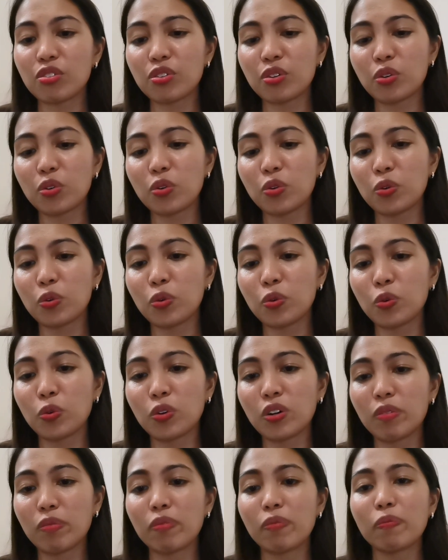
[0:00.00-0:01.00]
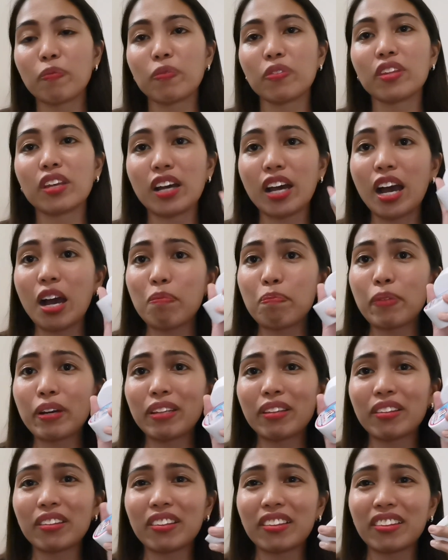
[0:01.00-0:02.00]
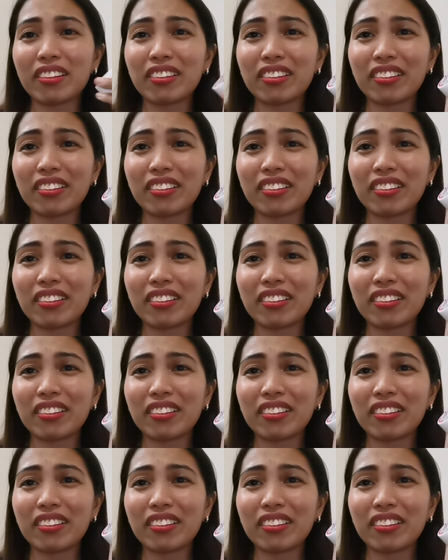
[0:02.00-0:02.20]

so, apat,